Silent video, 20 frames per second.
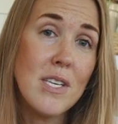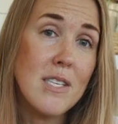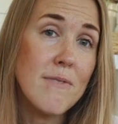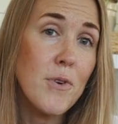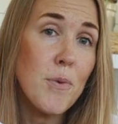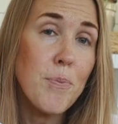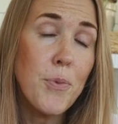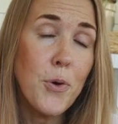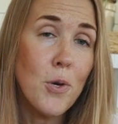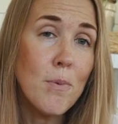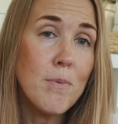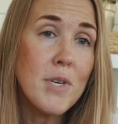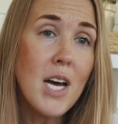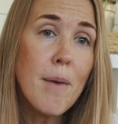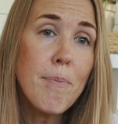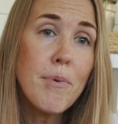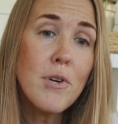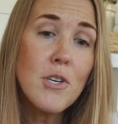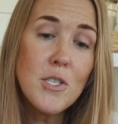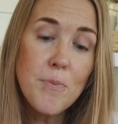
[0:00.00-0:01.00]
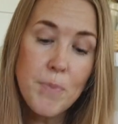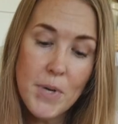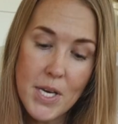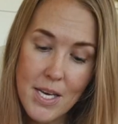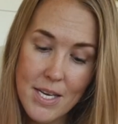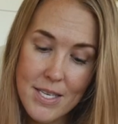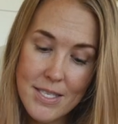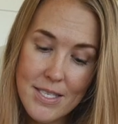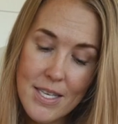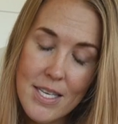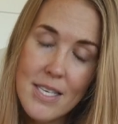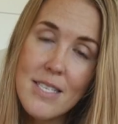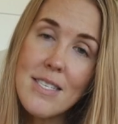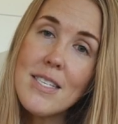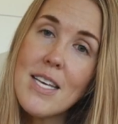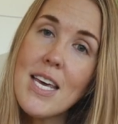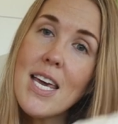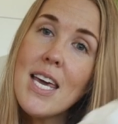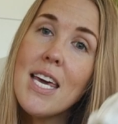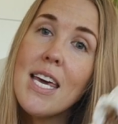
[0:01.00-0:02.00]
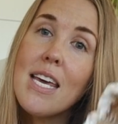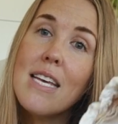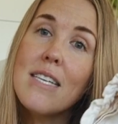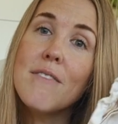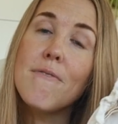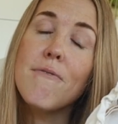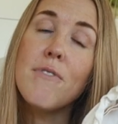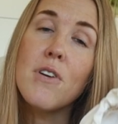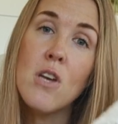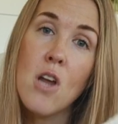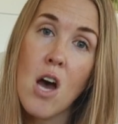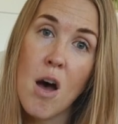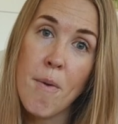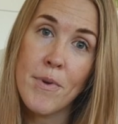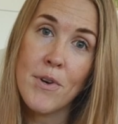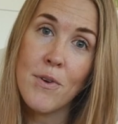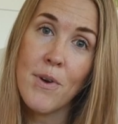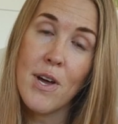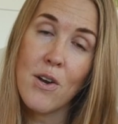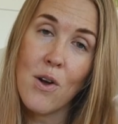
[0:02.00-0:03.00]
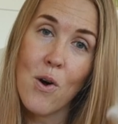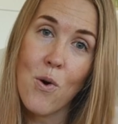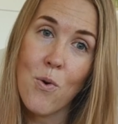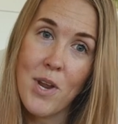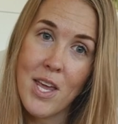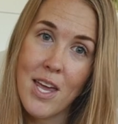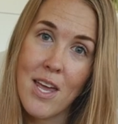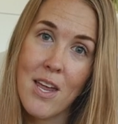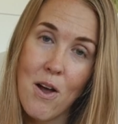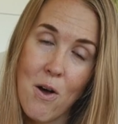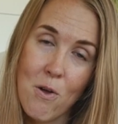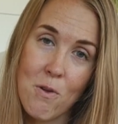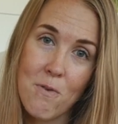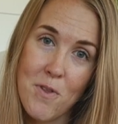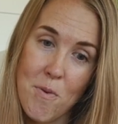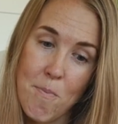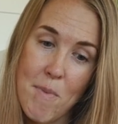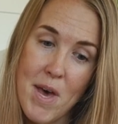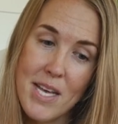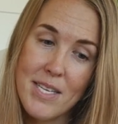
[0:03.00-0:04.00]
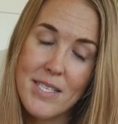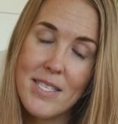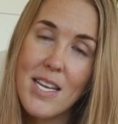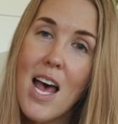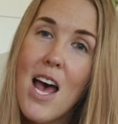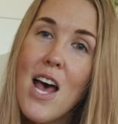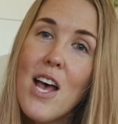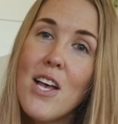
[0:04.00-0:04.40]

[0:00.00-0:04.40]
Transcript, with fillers: these for poop diapers because this thing is phenomenal at holding in all of the mess.